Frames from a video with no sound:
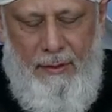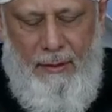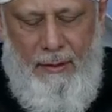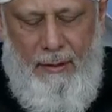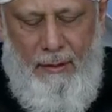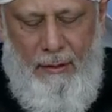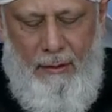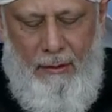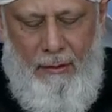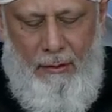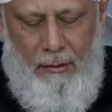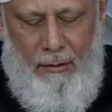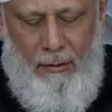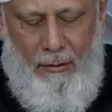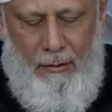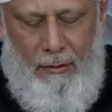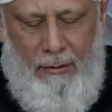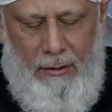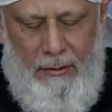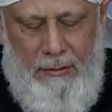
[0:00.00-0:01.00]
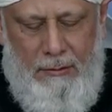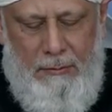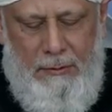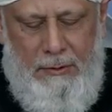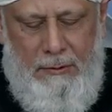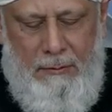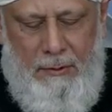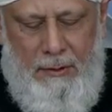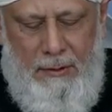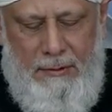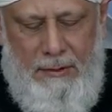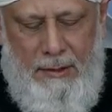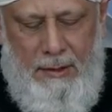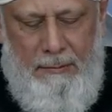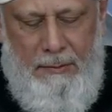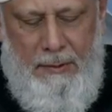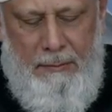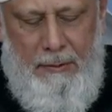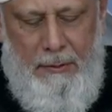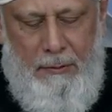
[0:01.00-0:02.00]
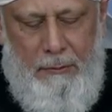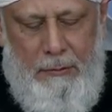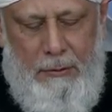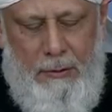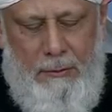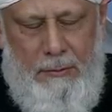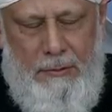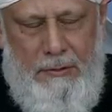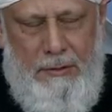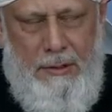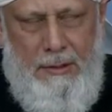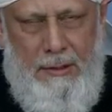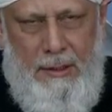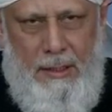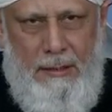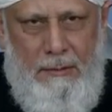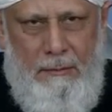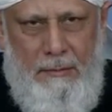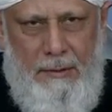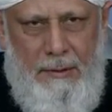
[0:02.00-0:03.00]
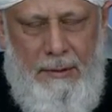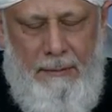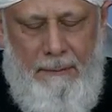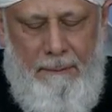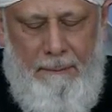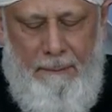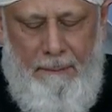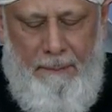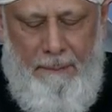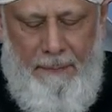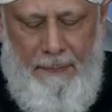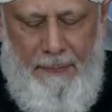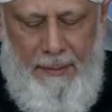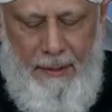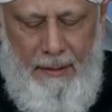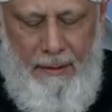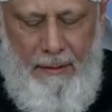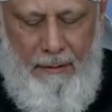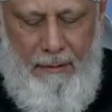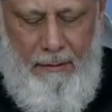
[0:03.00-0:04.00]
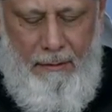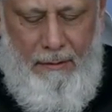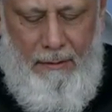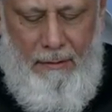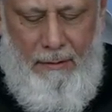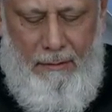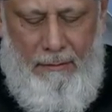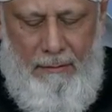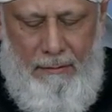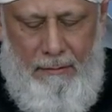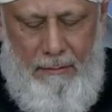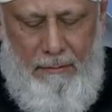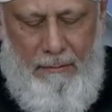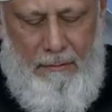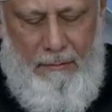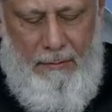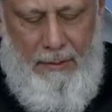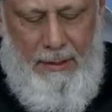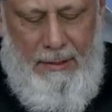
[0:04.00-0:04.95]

that in religion of islam the answers to several questions are not there no,